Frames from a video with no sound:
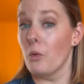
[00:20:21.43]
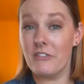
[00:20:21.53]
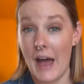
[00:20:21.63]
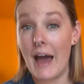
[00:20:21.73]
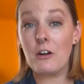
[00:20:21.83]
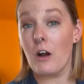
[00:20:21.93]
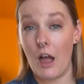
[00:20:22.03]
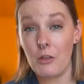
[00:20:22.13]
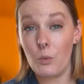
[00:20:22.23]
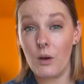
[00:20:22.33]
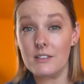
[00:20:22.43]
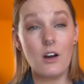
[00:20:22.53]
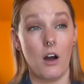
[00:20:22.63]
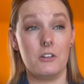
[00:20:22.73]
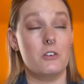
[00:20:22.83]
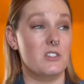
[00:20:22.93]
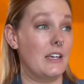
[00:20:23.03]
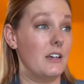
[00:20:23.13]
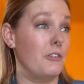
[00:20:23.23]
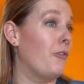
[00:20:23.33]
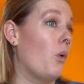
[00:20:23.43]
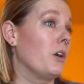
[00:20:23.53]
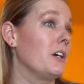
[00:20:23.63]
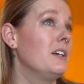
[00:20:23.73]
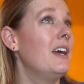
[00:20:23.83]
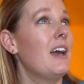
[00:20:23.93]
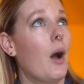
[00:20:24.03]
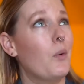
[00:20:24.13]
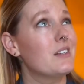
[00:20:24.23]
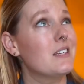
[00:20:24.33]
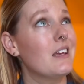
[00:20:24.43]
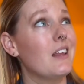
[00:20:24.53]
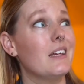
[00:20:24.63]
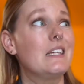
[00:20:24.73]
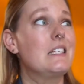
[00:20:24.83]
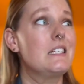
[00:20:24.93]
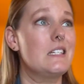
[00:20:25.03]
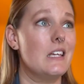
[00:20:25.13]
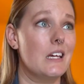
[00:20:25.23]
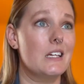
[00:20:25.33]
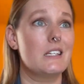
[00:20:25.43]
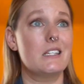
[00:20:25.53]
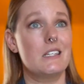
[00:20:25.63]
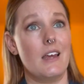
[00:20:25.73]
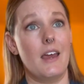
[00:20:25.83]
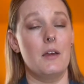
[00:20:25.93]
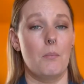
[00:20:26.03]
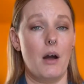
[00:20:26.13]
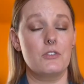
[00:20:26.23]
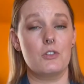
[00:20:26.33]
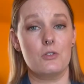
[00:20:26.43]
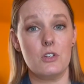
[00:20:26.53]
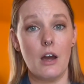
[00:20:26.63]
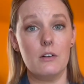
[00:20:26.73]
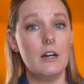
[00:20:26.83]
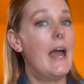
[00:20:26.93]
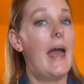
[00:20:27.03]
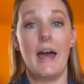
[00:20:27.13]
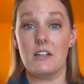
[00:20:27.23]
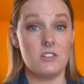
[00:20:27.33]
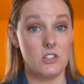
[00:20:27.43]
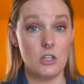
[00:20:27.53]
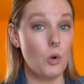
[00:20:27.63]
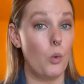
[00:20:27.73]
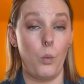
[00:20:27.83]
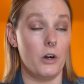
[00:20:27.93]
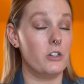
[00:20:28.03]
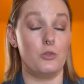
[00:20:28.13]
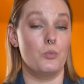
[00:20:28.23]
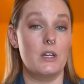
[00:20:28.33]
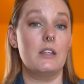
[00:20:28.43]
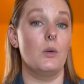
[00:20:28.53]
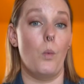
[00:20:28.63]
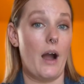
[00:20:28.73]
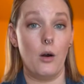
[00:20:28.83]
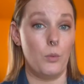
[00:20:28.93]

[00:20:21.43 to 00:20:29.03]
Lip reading: We've had our other one on our sink for, I want to say like 6 to 8 months or so, and it still works really well.